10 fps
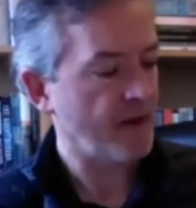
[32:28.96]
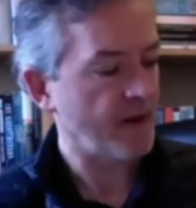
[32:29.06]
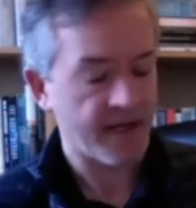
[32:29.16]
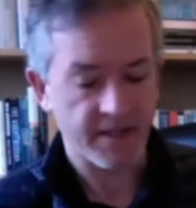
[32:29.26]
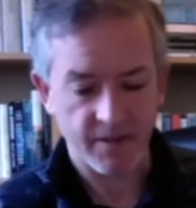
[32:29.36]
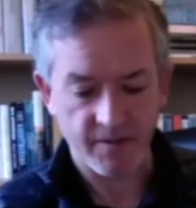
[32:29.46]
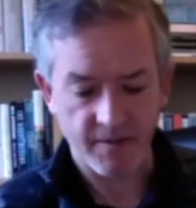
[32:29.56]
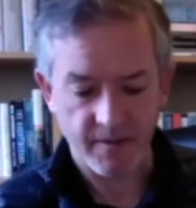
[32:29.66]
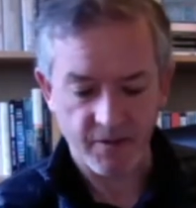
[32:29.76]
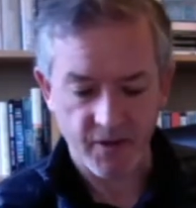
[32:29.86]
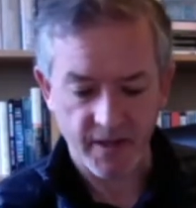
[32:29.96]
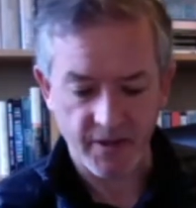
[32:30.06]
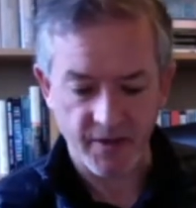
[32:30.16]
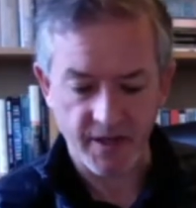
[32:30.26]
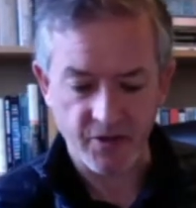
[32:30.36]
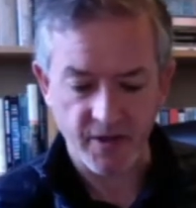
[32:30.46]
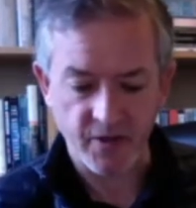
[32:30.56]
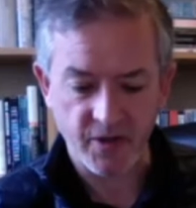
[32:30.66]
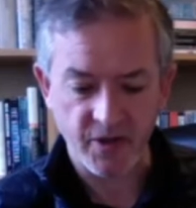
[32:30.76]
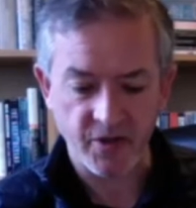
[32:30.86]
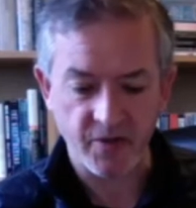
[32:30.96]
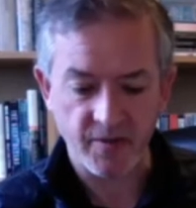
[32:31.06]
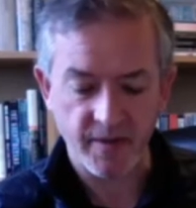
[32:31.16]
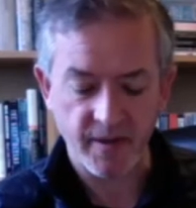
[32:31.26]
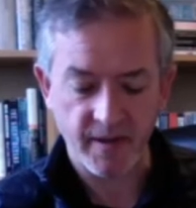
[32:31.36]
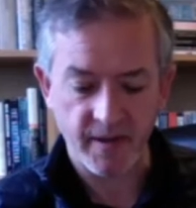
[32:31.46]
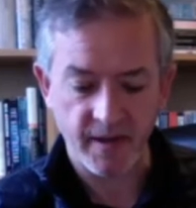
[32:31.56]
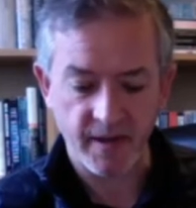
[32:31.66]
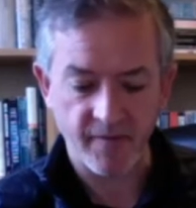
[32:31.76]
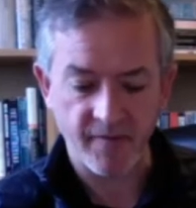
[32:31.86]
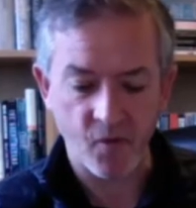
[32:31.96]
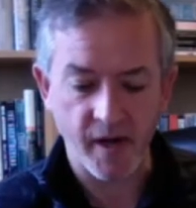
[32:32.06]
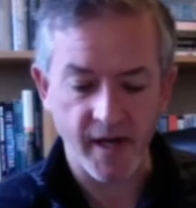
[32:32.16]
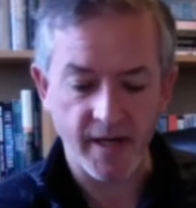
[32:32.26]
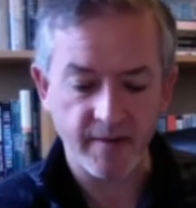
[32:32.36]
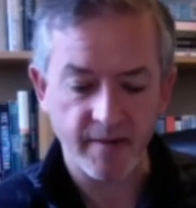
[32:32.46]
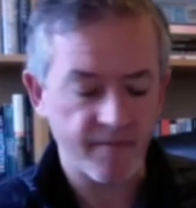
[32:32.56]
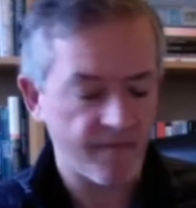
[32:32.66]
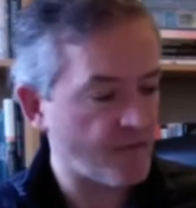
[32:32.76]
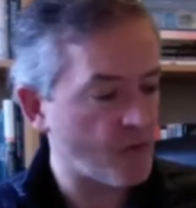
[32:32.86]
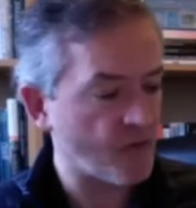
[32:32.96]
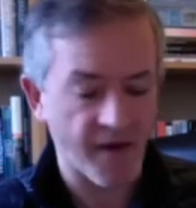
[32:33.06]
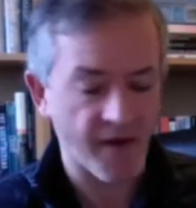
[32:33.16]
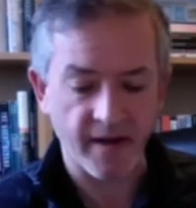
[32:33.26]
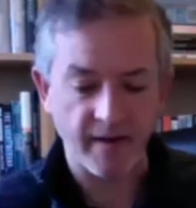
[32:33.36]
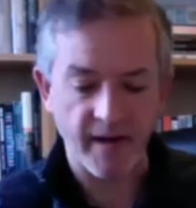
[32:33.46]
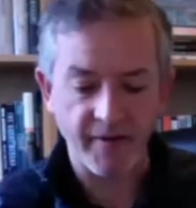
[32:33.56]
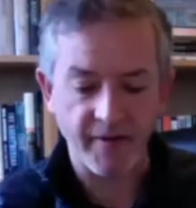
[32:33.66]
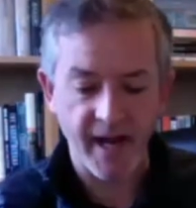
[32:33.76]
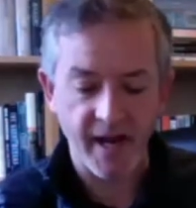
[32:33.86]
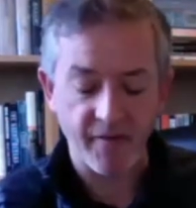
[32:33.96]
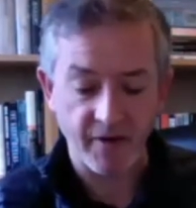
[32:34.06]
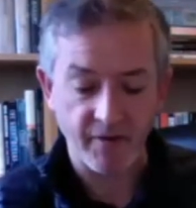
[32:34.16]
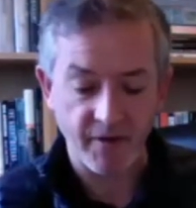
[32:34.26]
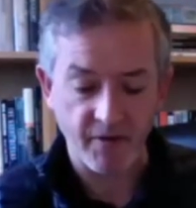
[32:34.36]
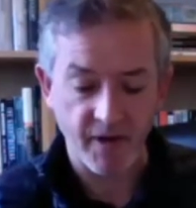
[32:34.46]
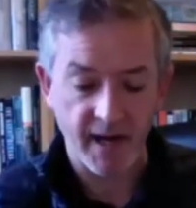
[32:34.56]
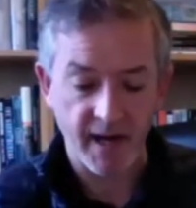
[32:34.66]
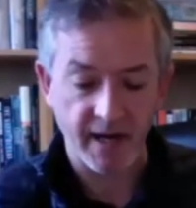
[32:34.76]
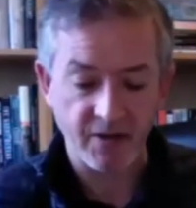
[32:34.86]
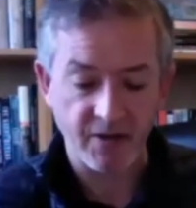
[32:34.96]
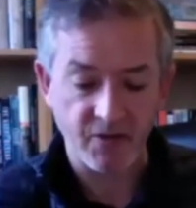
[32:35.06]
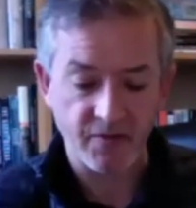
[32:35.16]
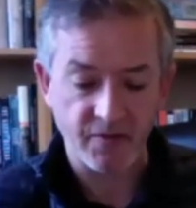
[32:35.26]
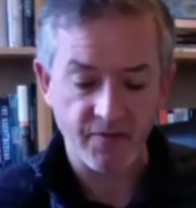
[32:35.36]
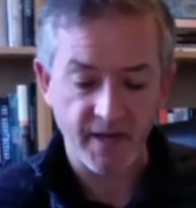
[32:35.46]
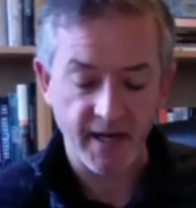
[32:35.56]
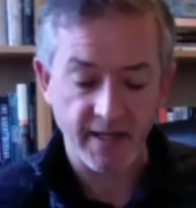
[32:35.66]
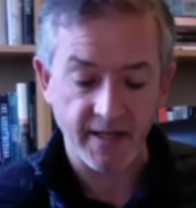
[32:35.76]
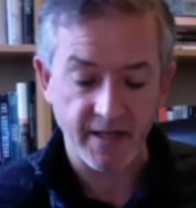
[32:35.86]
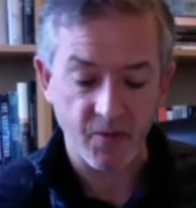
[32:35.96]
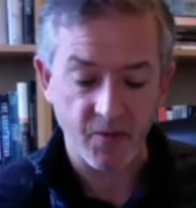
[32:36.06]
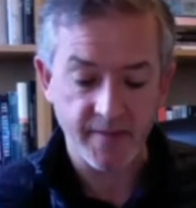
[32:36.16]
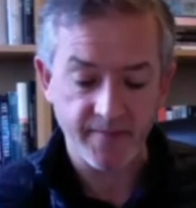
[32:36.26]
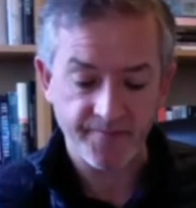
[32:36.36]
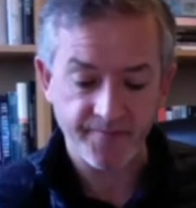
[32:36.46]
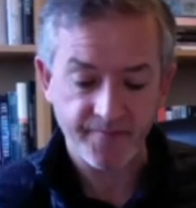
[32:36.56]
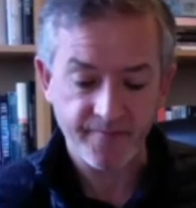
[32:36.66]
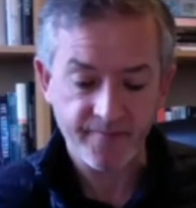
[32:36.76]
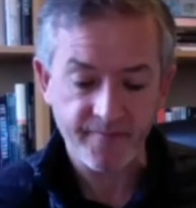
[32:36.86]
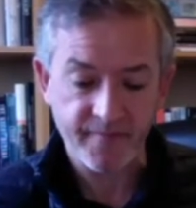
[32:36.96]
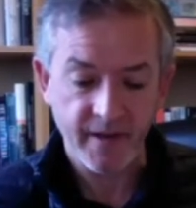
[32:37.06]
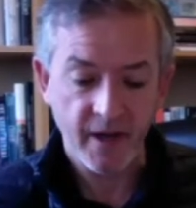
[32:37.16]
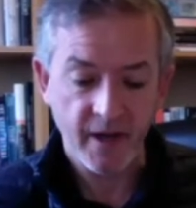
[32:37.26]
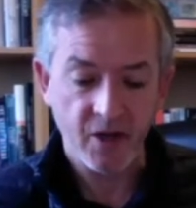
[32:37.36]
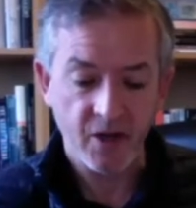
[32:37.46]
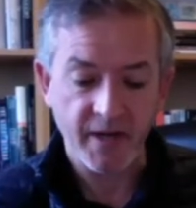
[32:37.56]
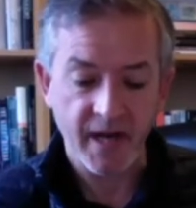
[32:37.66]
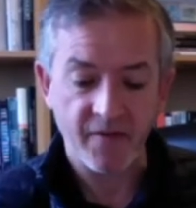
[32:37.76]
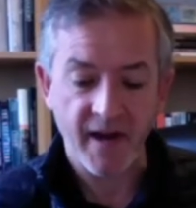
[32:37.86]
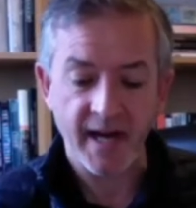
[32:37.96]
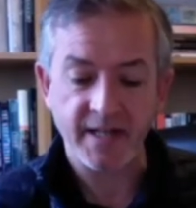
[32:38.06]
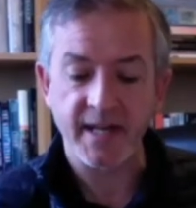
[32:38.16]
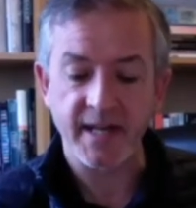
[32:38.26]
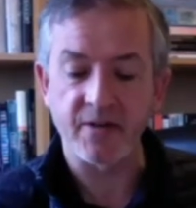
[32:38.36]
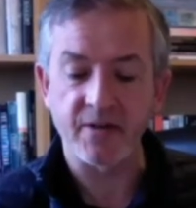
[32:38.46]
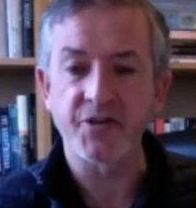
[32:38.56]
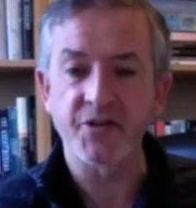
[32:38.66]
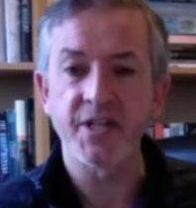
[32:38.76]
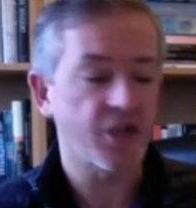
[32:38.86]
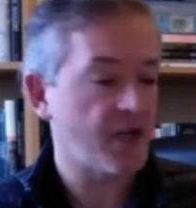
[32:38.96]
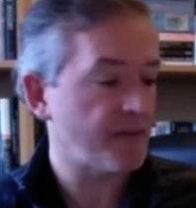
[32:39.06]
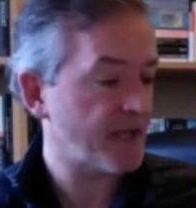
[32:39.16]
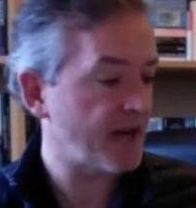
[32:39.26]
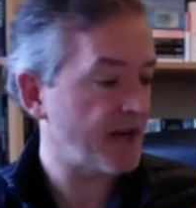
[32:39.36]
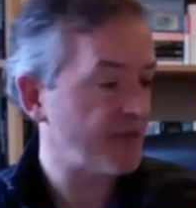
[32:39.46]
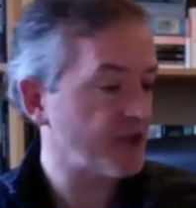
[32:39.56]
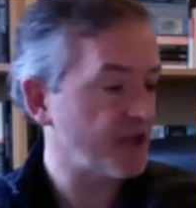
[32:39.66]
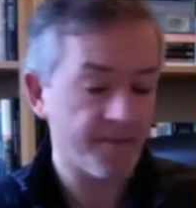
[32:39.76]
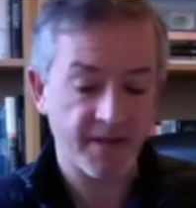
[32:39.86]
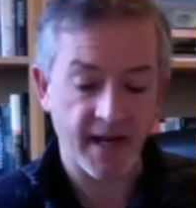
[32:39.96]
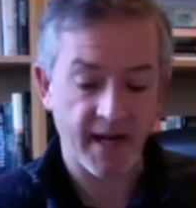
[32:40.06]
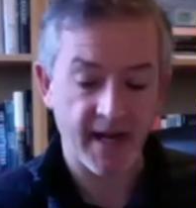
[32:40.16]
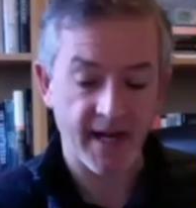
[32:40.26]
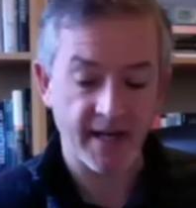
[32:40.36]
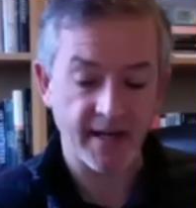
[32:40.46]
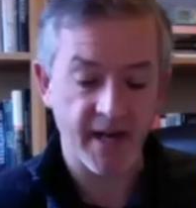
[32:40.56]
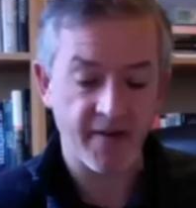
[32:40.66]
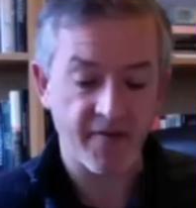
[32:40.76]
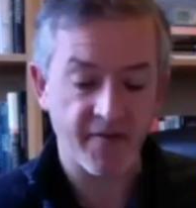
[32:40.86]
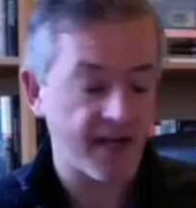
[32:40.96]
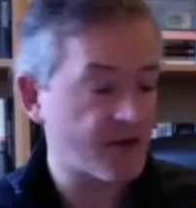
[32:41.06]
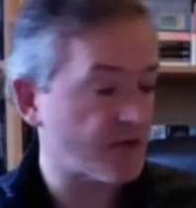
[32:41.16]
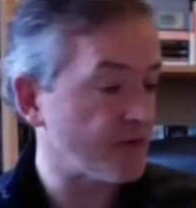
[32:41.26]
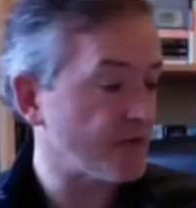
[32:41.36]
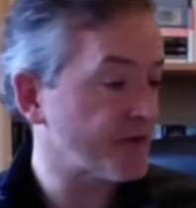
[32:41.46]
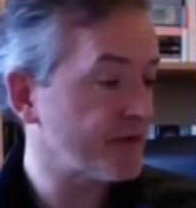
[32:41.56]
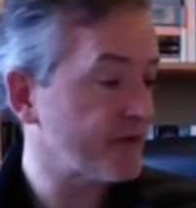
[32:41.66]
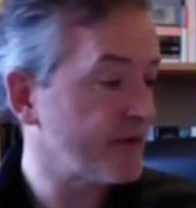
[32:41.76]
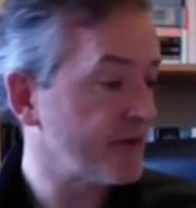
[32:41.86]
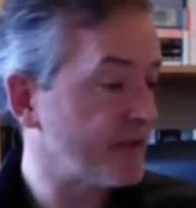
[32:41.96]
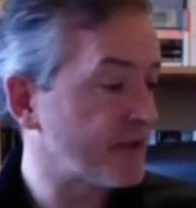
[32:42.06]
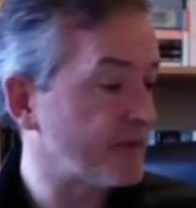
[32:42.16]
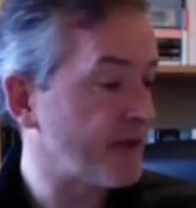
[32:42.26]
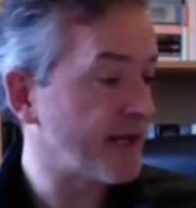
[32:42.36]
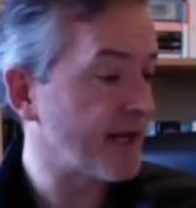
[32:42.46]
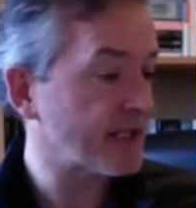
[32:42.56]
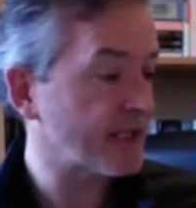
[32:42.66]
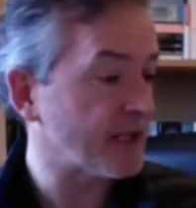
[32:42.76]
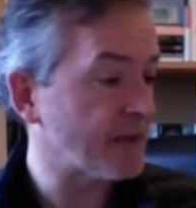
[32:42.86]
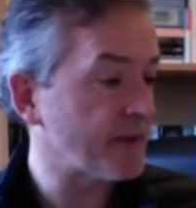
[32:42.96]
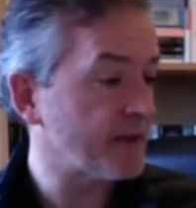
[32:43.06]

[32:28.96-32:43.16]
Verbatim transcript: Okay, so try and do that. Try not to avoid fourth finger and the A finger in the right hand. They're sort of connected in a way. Look out for accidental C sharps, F sharps, and F naturals. This is my next tip.